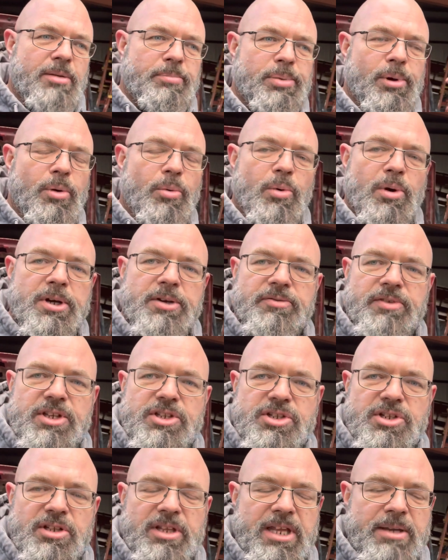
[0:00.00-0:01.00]
put one of
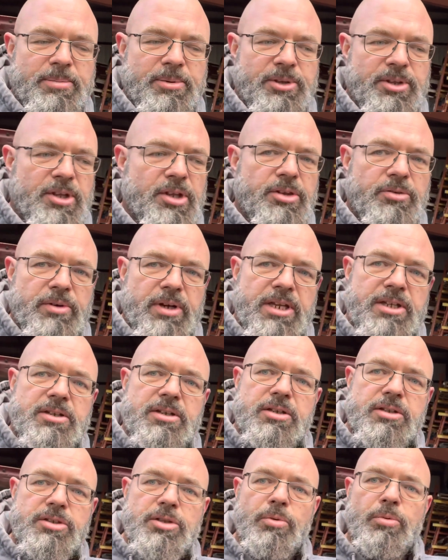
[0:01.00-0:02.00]
each clamp on the other end
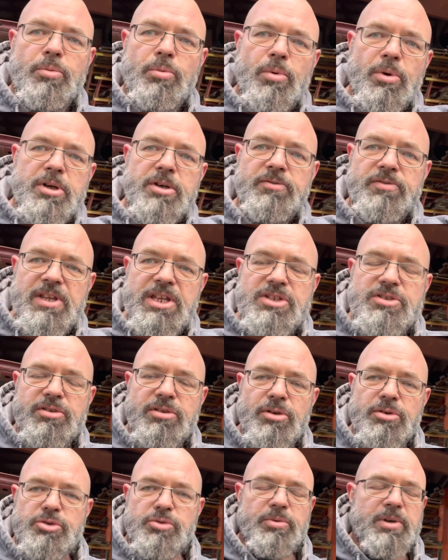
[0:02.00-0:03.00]
to one of each of
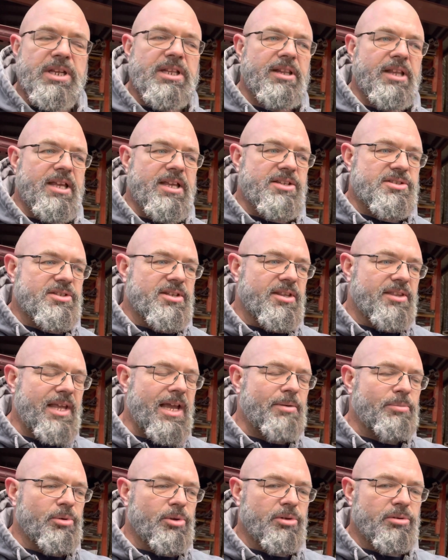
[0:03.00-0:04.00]
those relays.
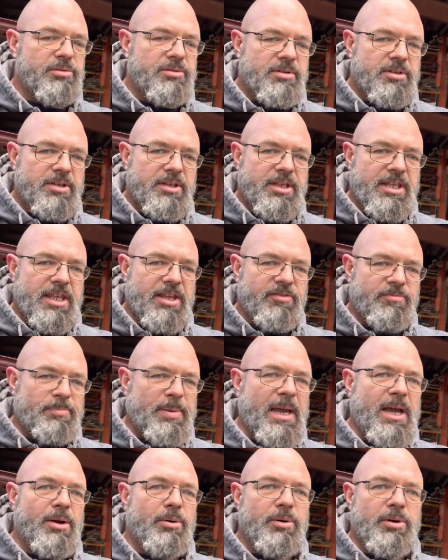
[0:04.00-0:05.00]
That will give
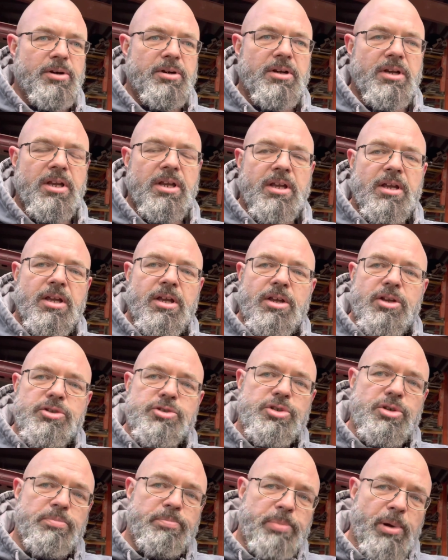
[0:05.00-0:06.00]
power
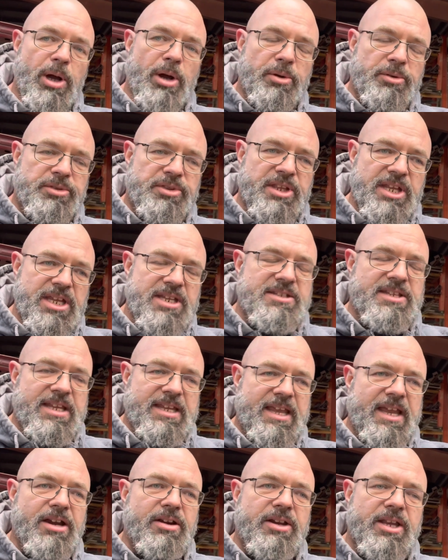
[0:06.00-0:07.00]
to both the
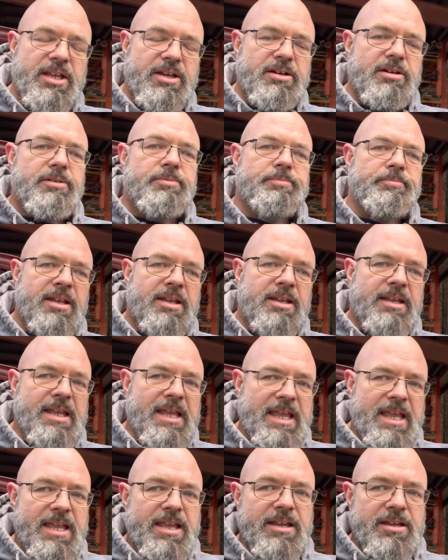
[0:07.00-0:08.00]
intake air heater
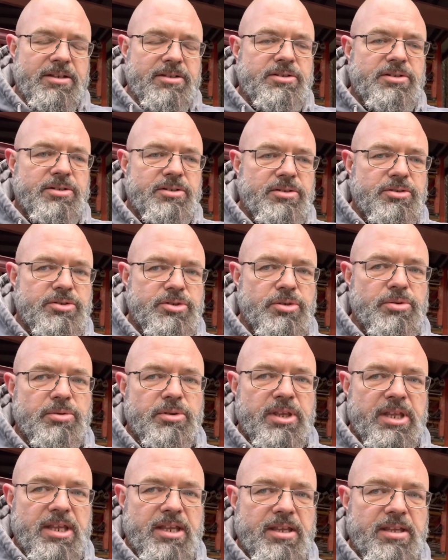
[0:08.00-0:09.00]
and to
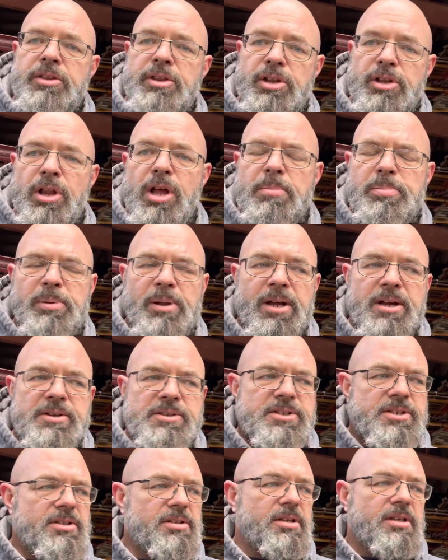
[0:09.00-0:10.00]
the glow
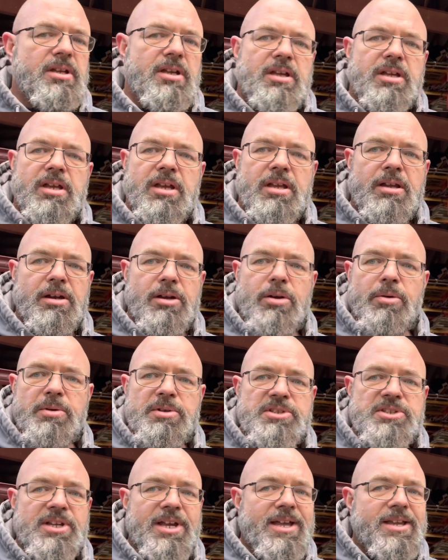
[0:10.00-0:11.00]
plugs. I'll go
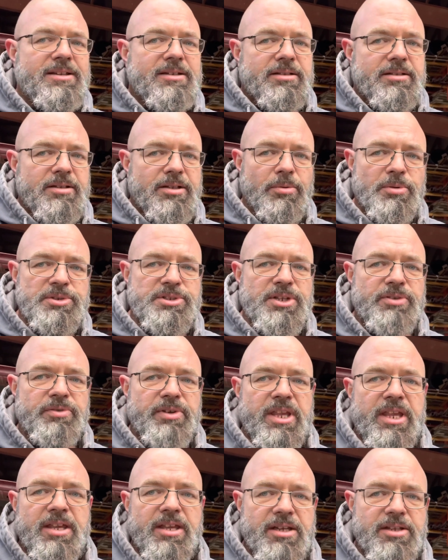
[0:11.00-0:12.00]
inside. We'll see if we
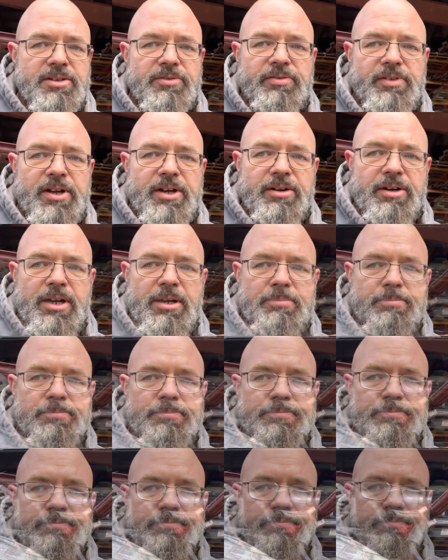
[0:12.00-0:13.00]
can get it to fire up. Got